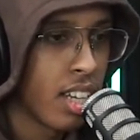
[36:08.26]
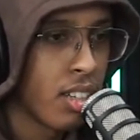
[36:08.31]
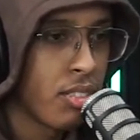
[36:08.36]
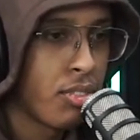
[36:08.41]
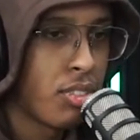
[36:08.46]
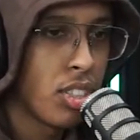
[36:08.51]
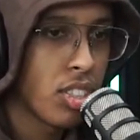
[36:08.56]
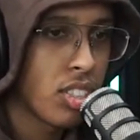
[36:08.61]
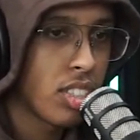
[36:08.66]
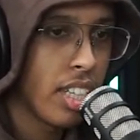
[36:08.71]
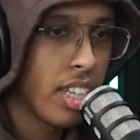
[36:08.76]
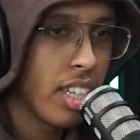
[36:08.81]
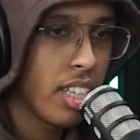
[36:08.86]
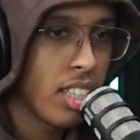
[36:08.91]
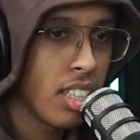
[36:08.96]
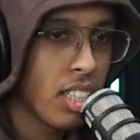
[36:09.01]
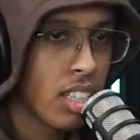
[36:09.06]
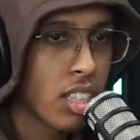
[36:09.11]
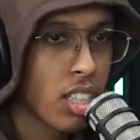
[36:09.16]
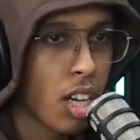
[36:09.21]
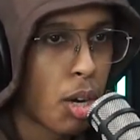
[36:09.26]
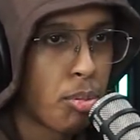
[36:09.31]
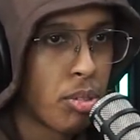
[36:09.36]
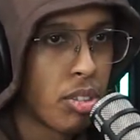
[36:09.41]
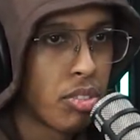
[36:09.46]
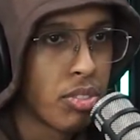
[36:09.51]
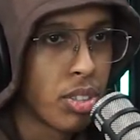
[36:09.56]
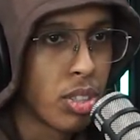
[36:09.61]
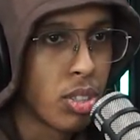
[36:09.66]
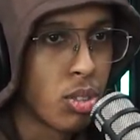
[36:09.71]
First day, couple of
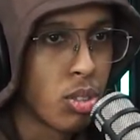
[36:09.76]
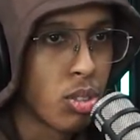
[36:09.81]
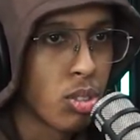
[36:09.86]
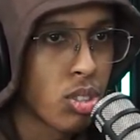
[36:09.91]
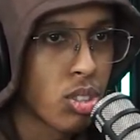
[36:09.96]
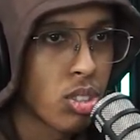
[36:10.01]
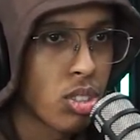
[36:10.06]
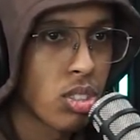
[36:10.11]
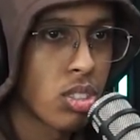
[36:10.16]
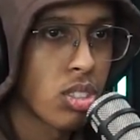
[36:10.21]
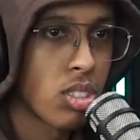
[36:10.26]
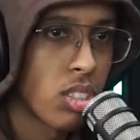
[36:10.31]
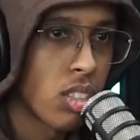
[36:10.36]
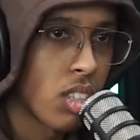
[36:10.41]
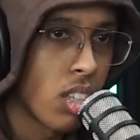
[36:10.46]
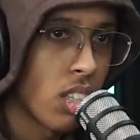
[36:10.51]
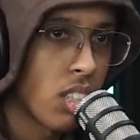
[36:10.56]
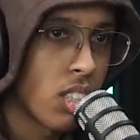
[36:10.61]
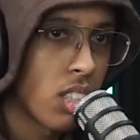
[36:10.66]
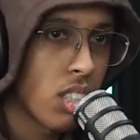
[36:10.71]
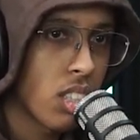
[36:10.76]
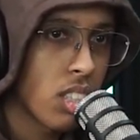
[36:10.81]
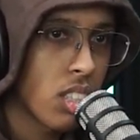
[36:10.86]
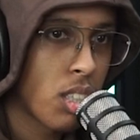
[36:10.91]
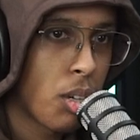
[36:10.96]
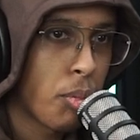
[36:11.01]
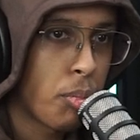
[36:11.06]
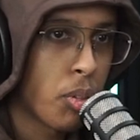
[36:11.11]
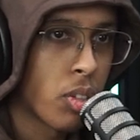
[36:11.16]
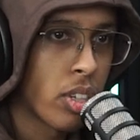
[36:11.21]
views,
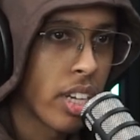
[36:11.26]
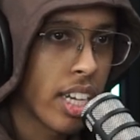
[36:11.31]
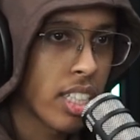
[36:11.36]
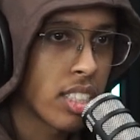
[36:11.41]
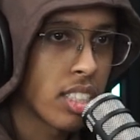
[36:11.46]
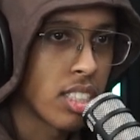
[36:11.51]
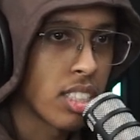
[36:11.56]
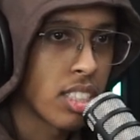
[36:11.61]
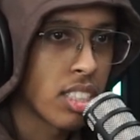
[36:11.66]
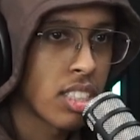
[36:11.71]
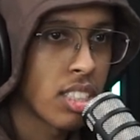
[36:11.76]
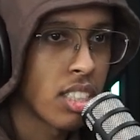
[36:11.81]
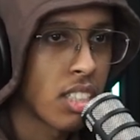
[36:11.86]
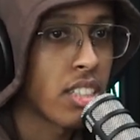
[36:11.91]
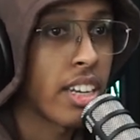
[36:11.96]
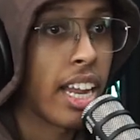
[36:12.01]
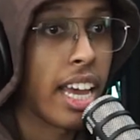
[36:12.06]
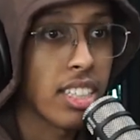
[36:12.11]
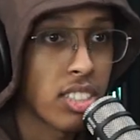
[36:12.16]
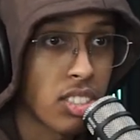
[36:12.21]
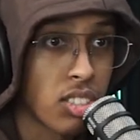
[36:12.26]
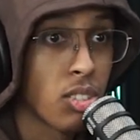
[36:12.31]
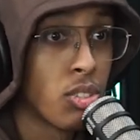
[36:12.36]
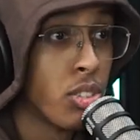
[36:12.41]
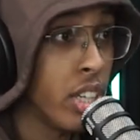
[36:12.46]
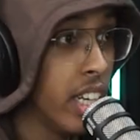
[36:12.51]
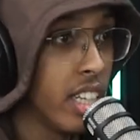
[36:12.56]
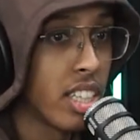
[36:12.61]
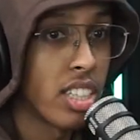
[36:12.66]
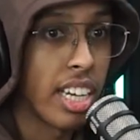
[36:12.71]
couple of reactions. Nice,
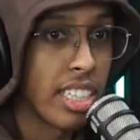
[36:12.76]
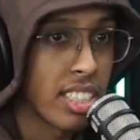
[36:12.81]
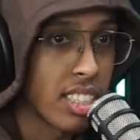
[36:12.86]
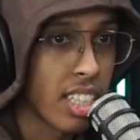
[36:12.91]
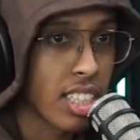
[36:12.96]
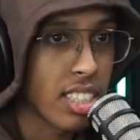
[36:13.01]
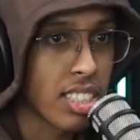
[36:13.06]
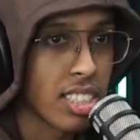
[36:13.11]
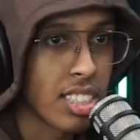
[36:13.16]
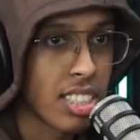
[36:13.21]
really nice reactions.